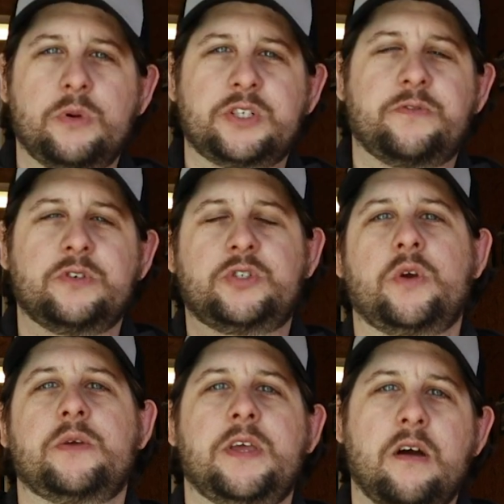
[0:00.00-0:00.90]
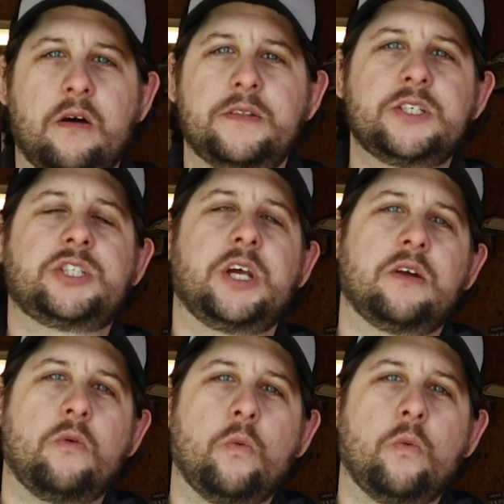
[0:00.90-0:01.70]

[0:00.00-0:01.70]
much for joining me on this channel.